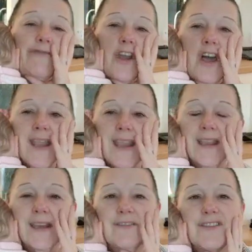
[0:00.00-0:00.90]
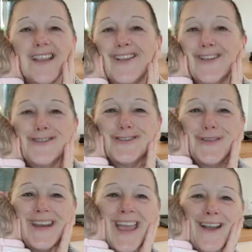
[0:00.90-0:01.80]
flying and everything. I couldn't do
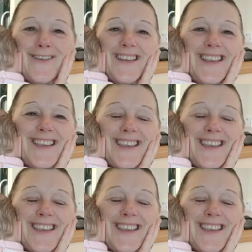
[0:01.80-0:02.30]
it now.